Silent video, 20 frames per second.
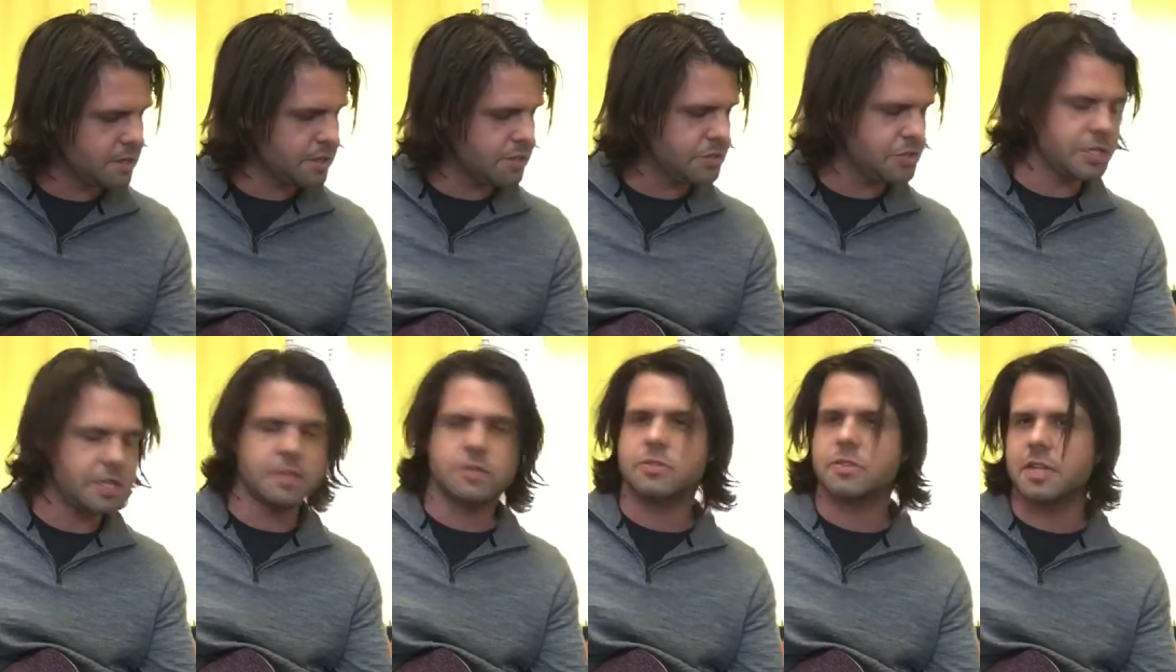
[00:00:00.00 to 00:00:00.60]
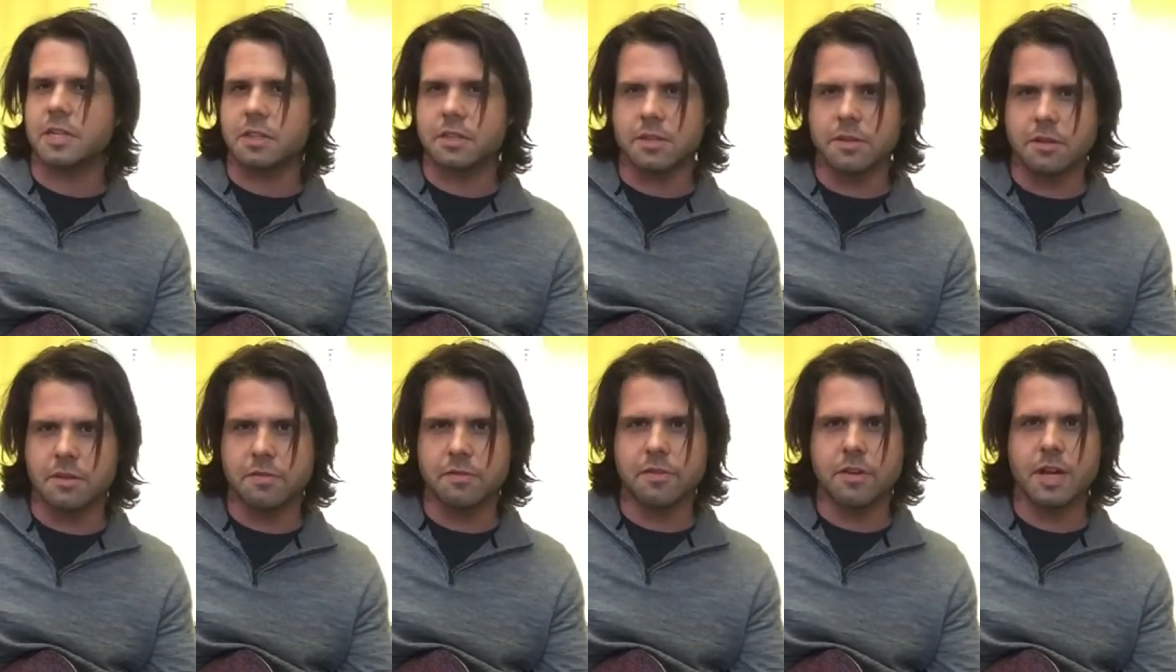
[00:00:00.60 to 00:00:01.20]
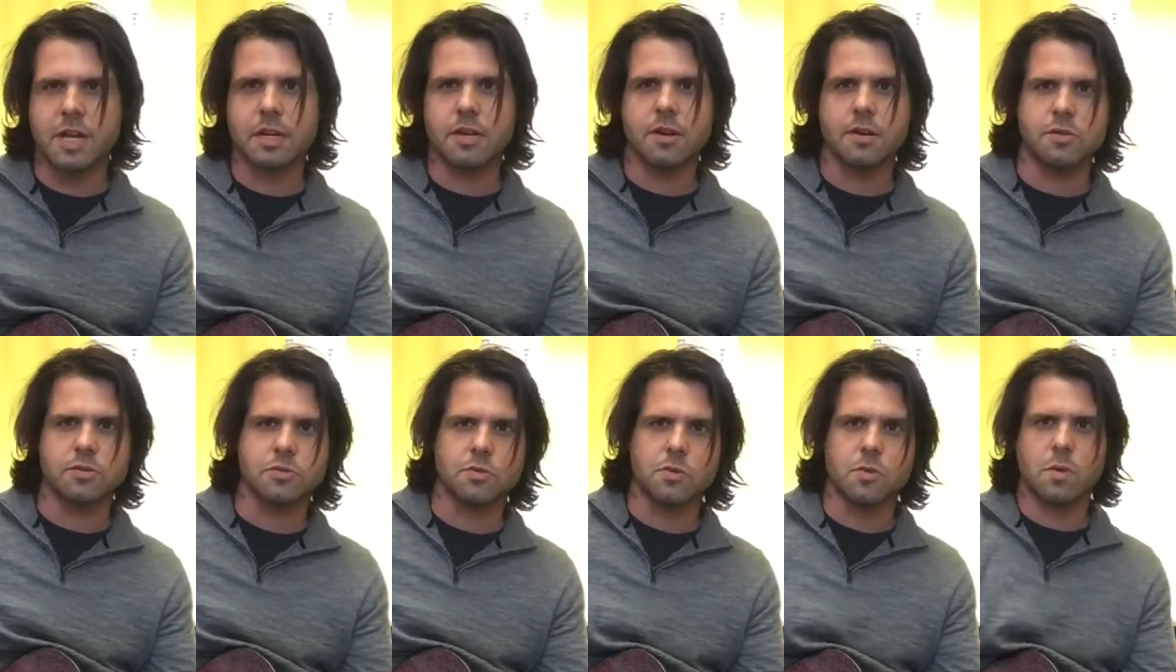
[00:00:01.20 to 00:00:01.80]
the G string third fret,
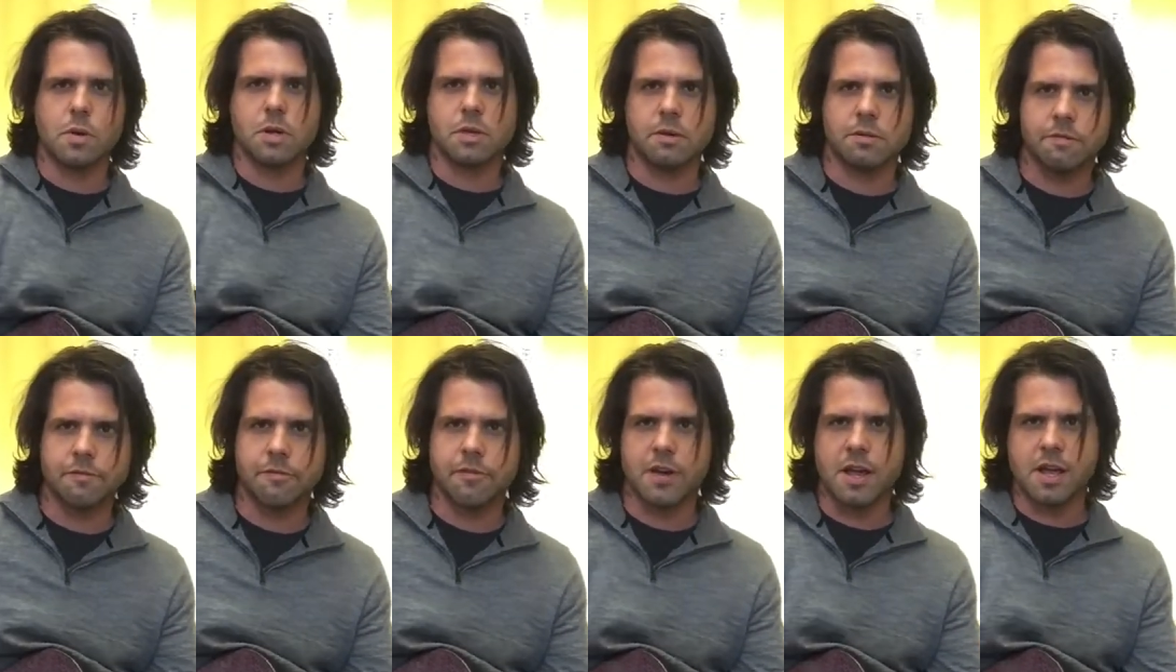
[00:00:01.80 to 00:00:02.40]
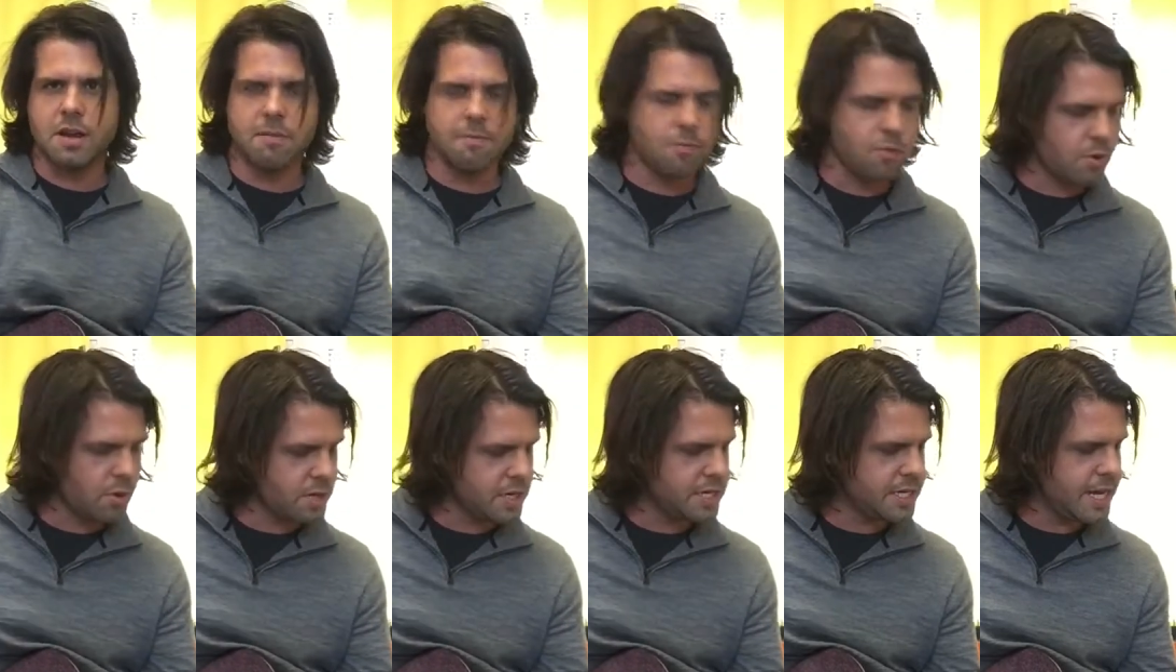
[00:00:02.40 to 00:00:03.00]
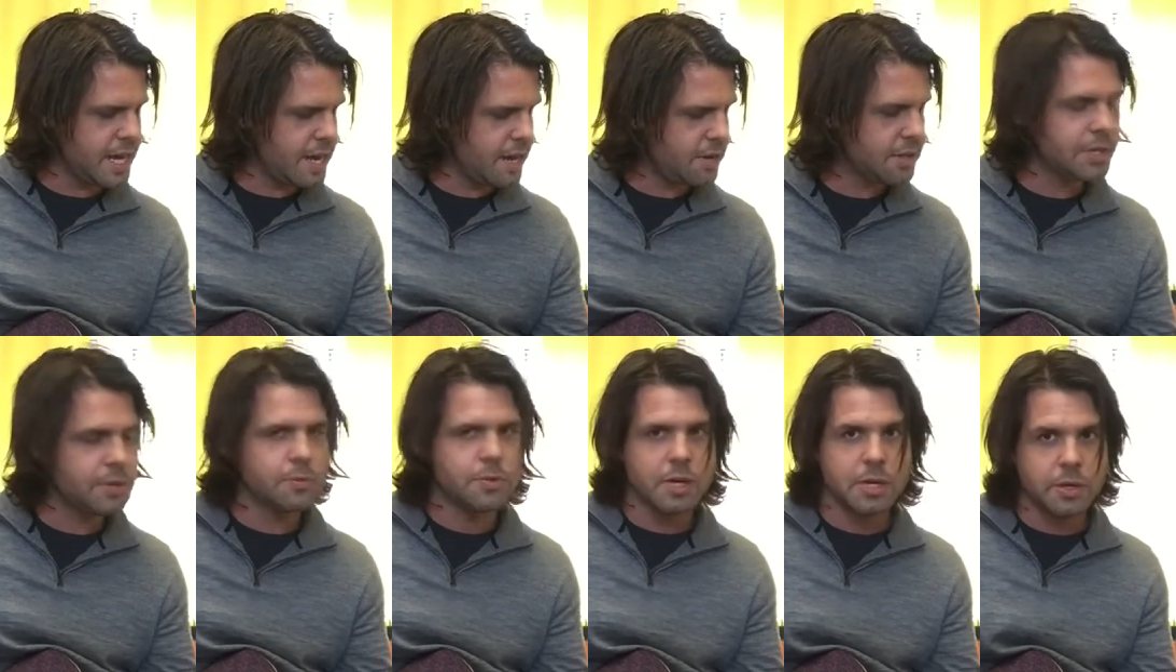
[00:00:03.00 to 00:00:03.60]
goes one fret more down,
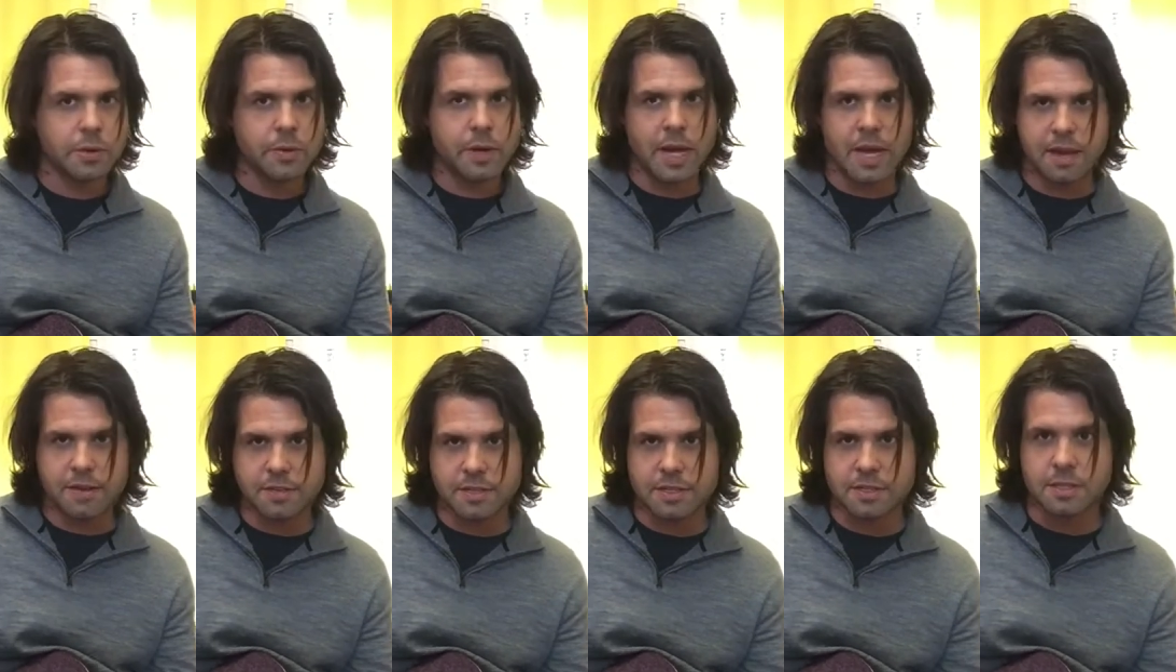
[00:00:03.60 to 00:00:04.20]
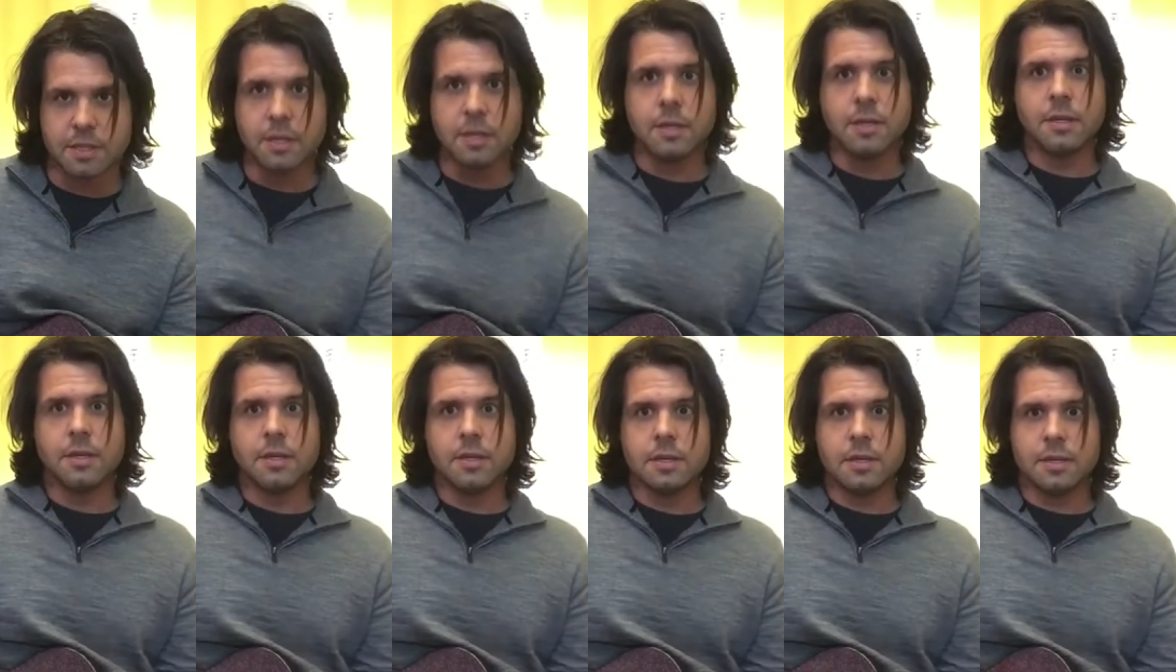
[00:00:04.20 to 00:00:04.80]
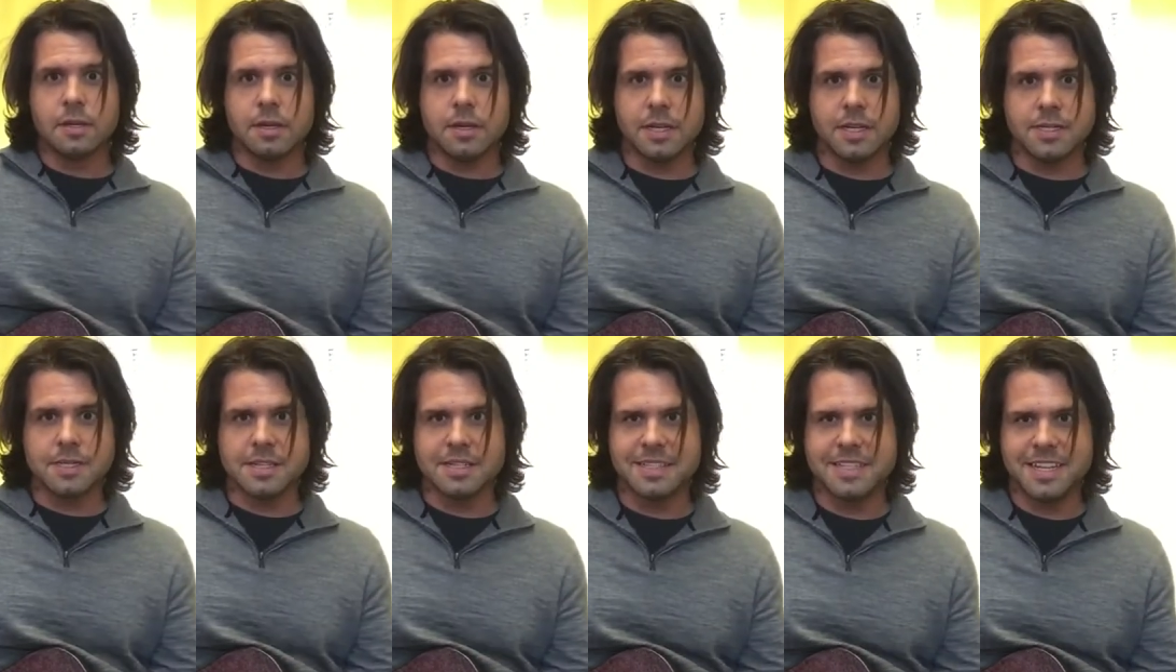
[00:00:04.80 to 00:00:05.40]
and what you have is,
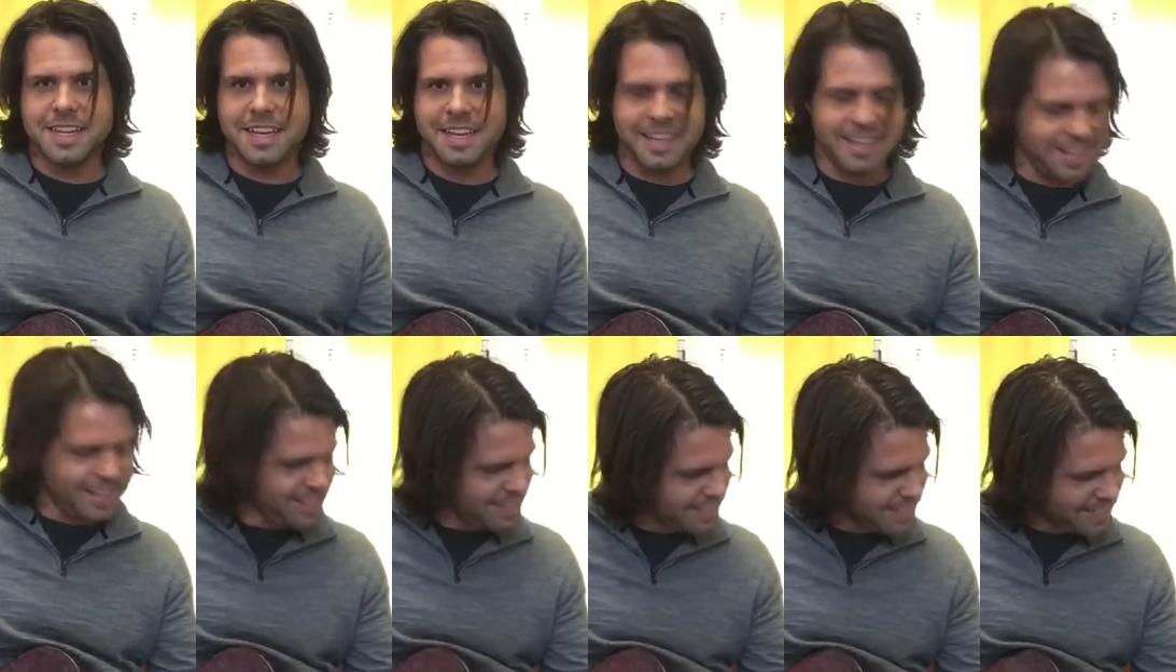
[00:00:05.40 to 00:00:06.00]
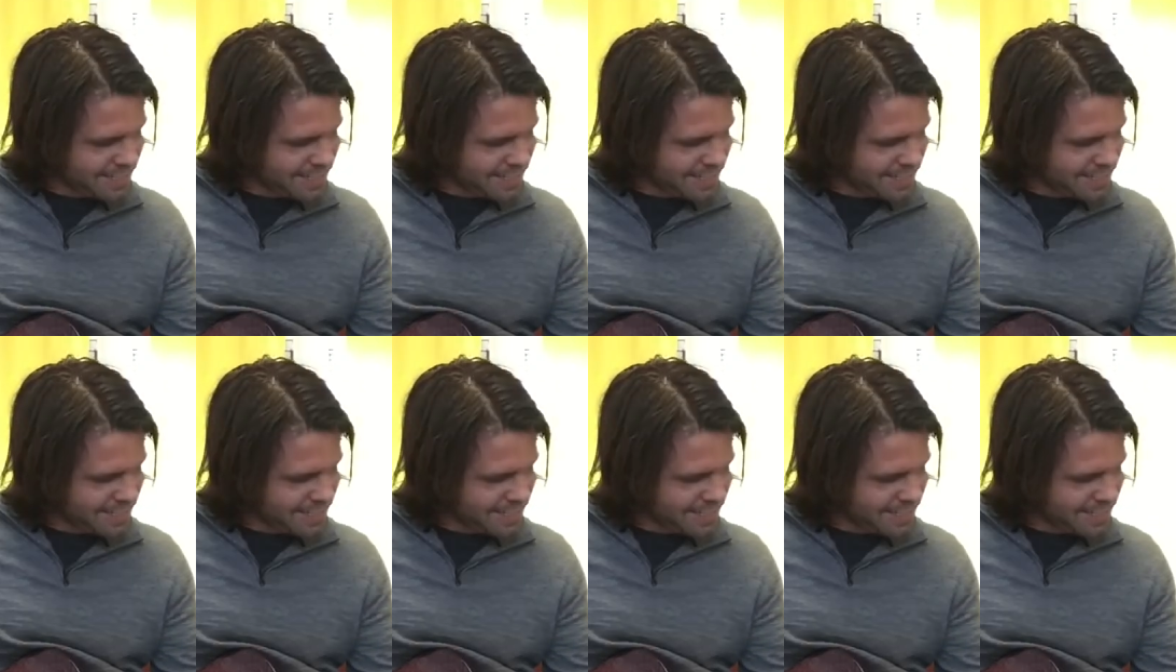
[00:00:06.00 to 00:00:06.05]
it's a D.